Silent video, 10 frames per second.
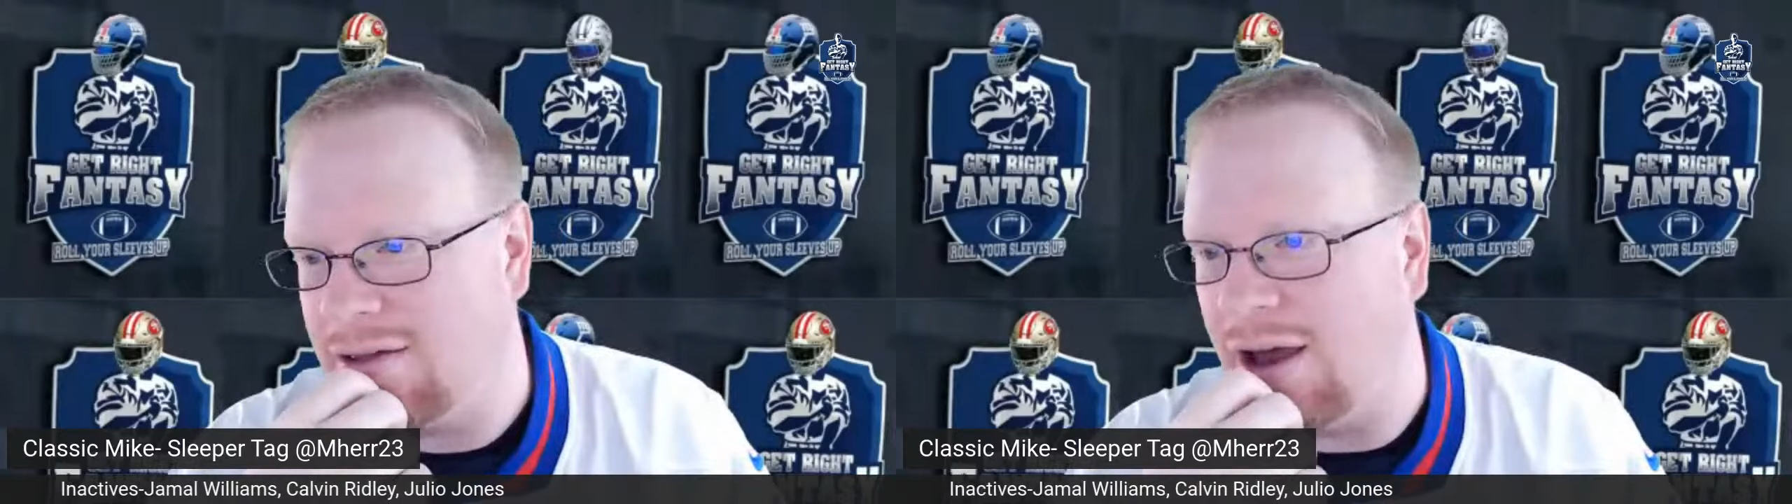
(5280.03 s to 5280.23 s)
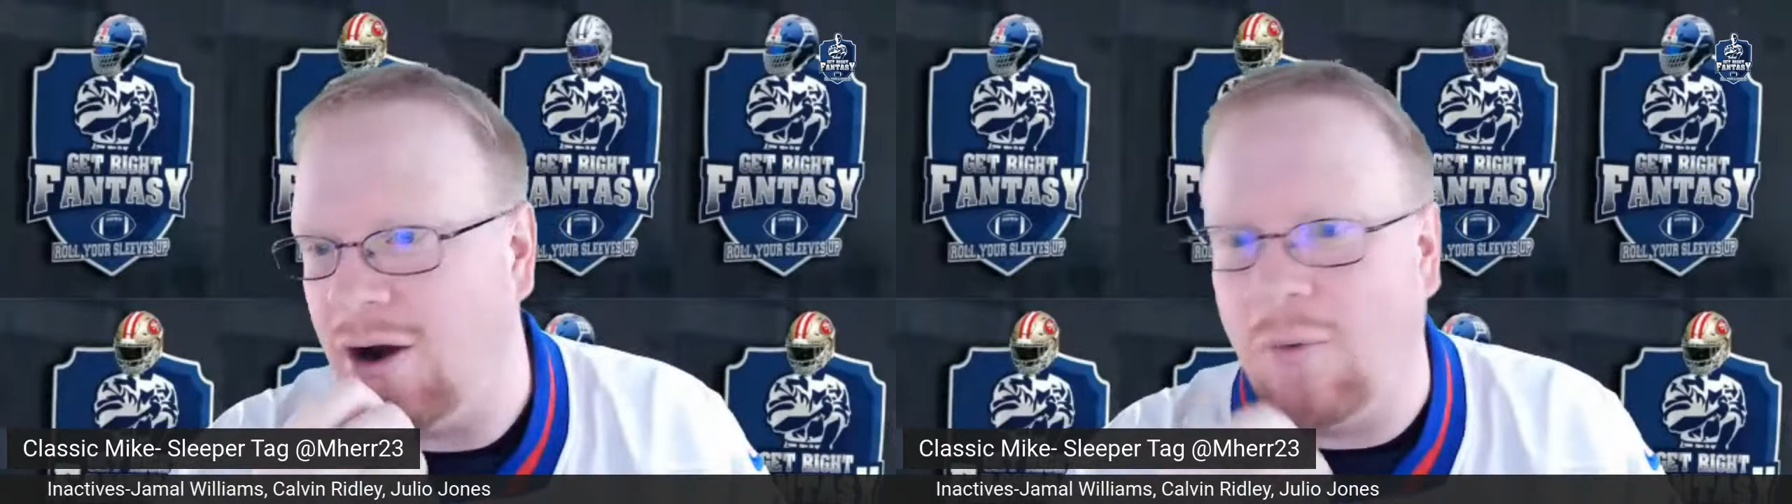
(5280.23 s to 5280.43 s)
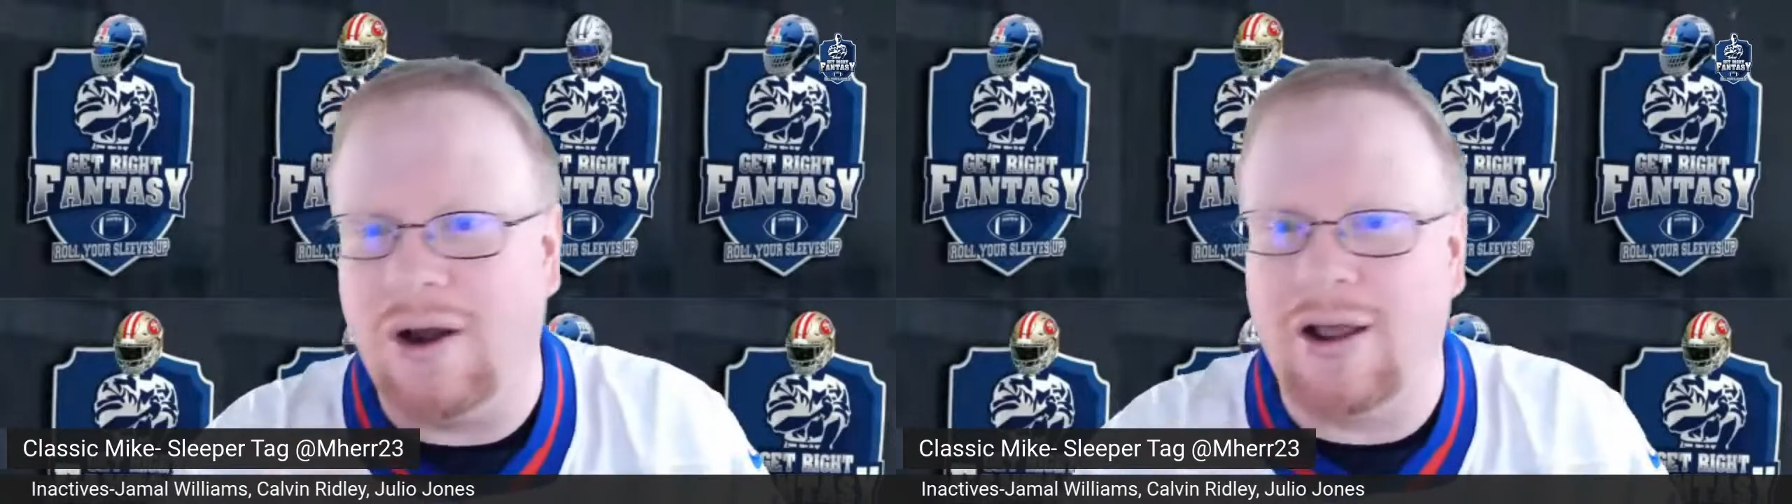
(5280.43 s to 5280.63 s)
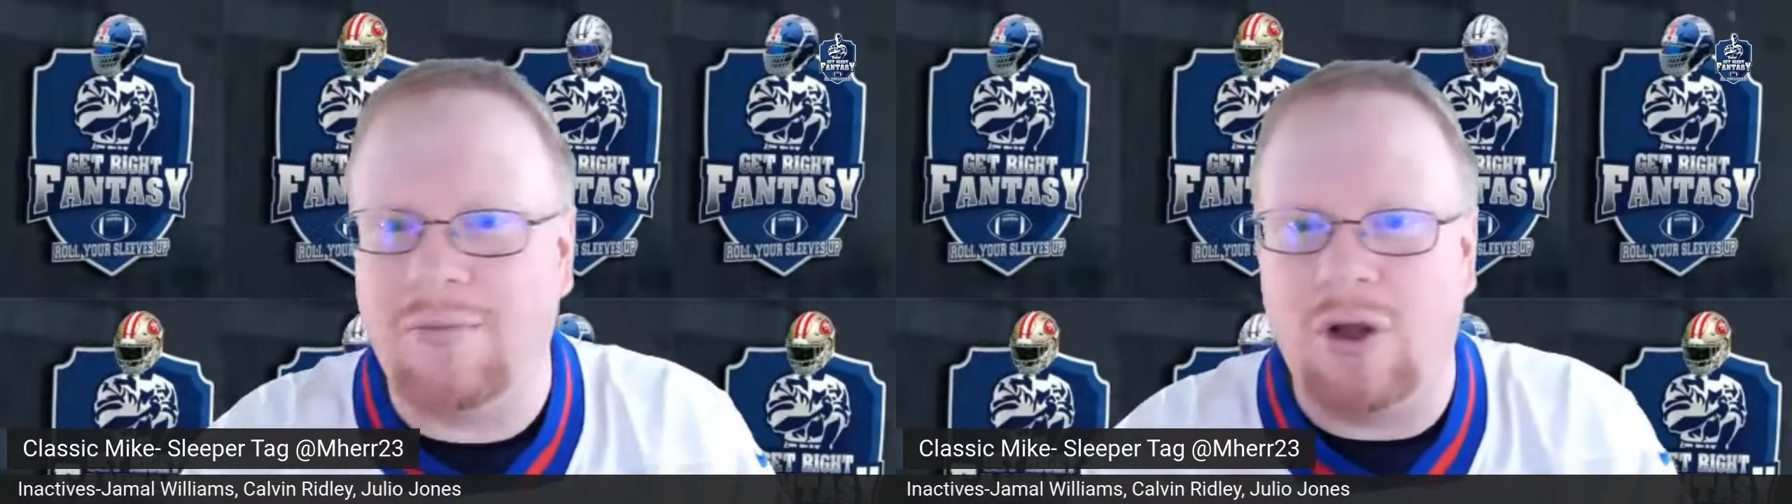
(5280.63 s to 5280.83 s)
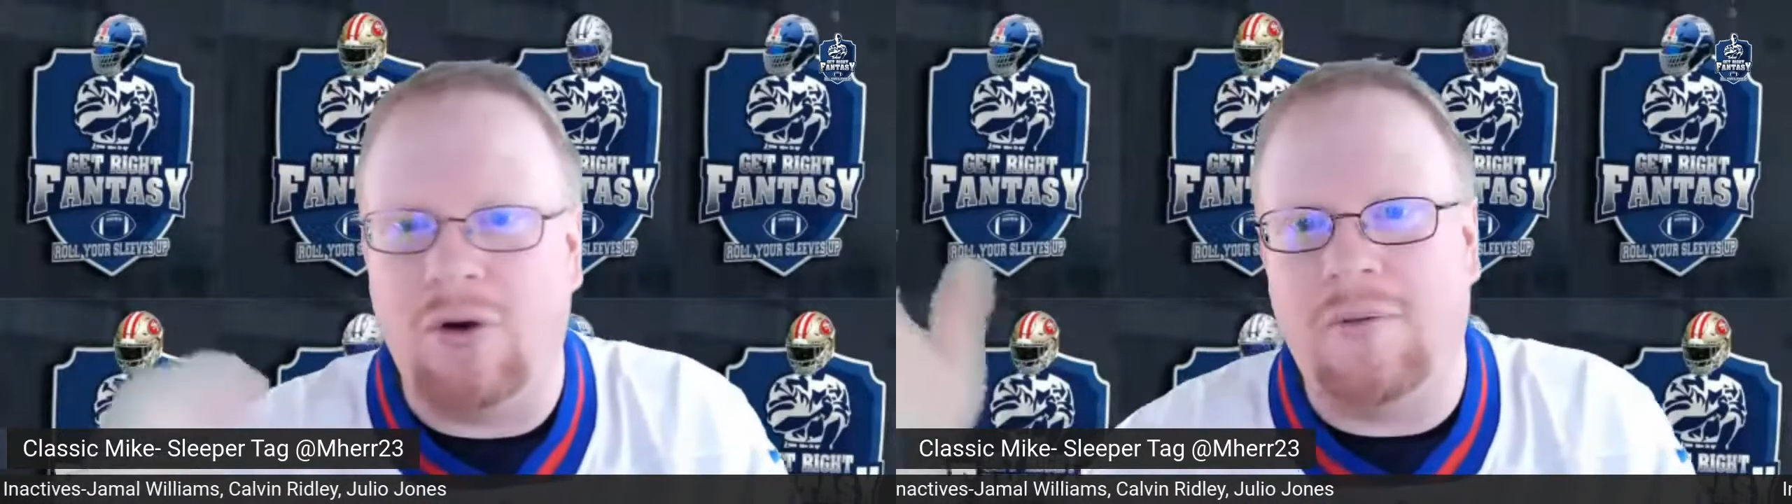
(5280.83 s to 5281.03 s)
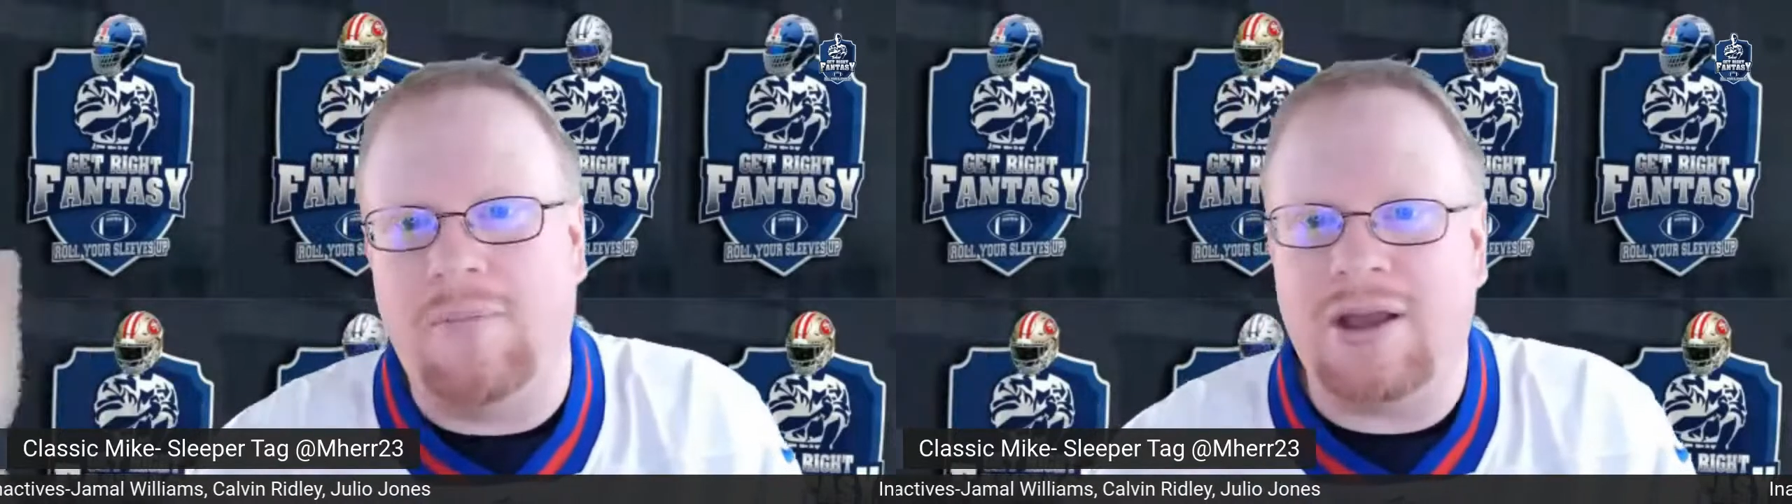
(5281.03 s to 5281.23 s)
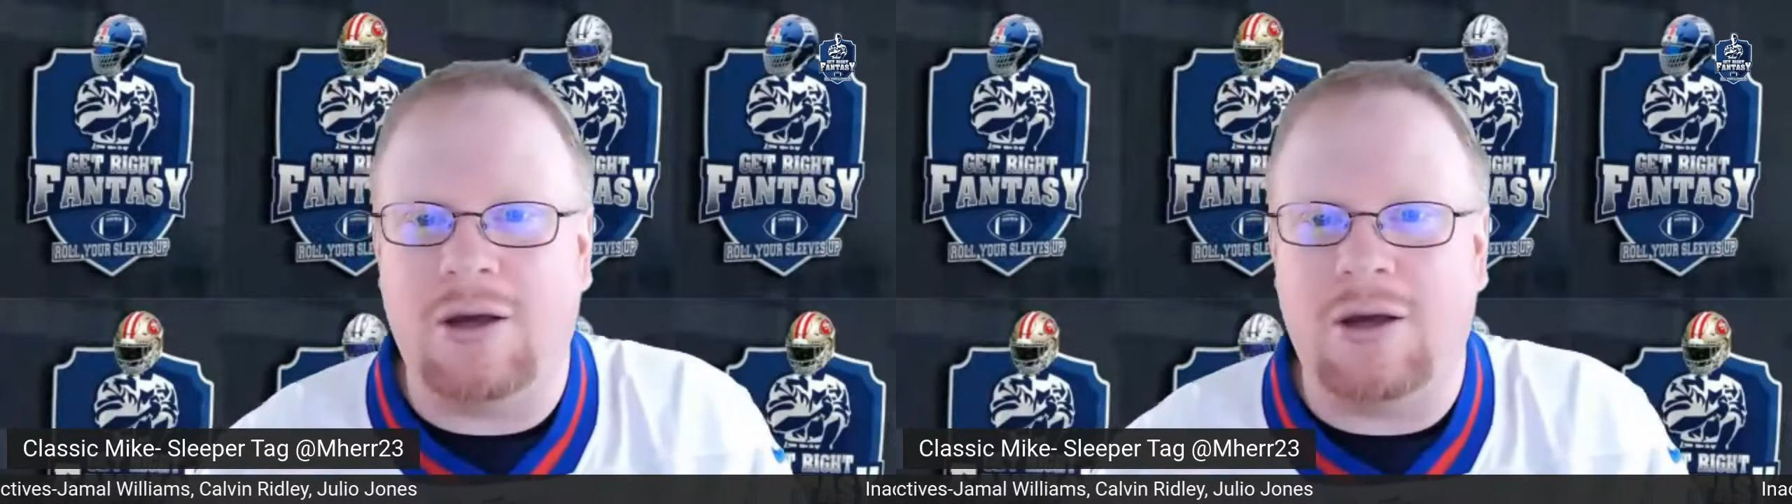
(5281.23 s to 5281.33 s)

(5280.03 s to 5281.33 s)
I don't want him going to pick